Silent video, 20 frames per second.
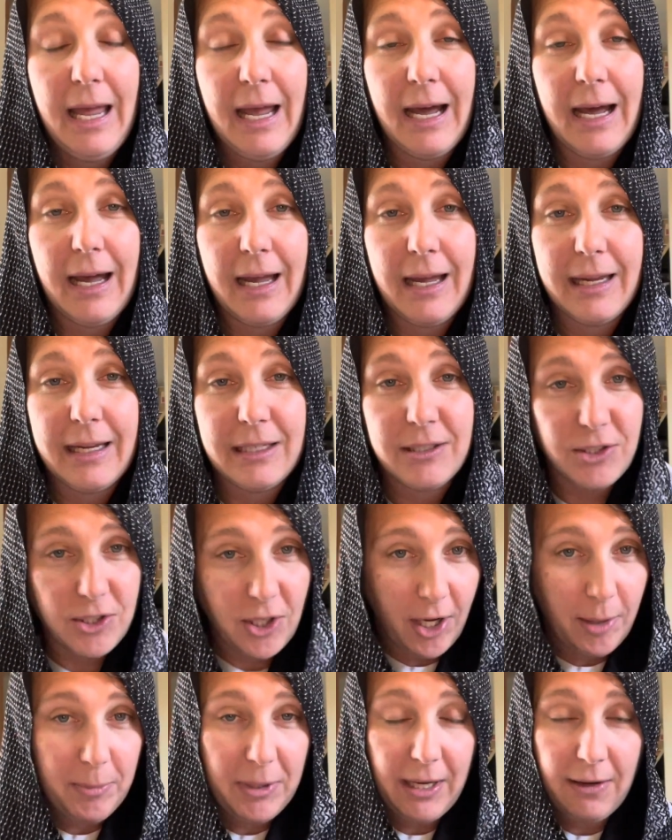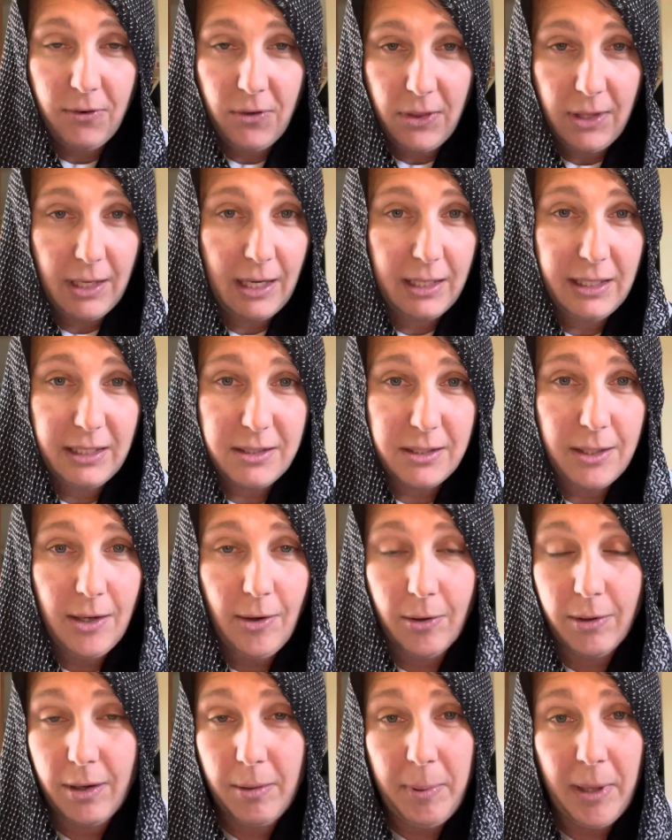and taught me everything I need to
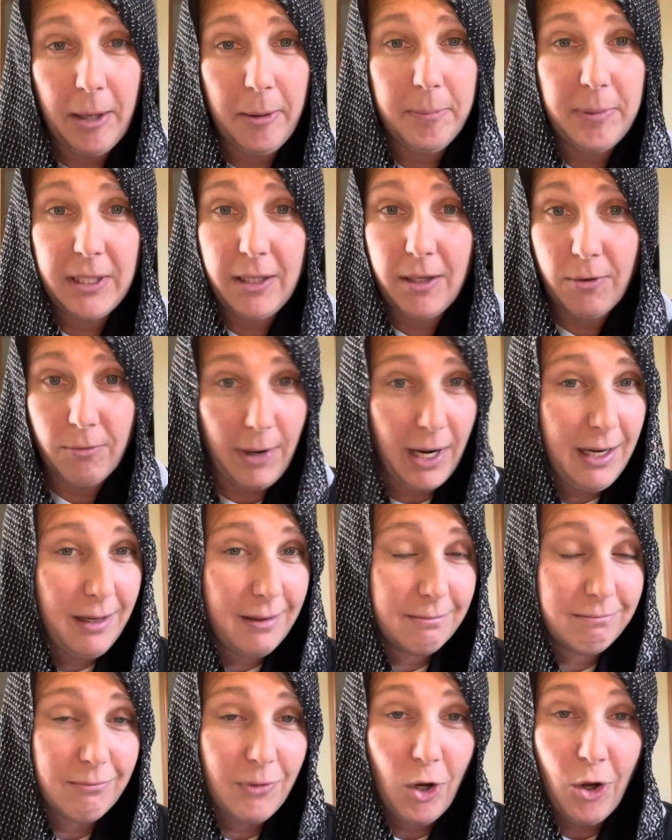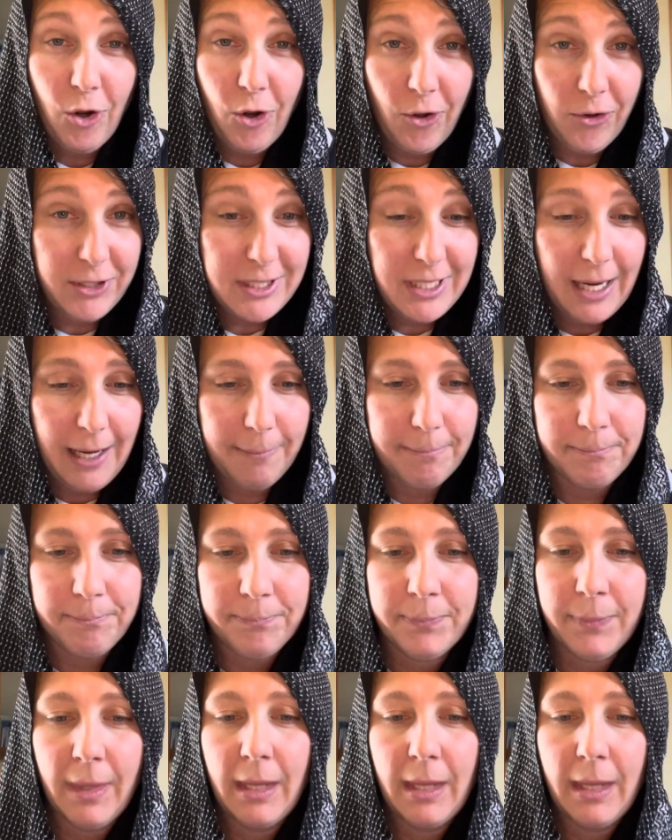know about being right all the time.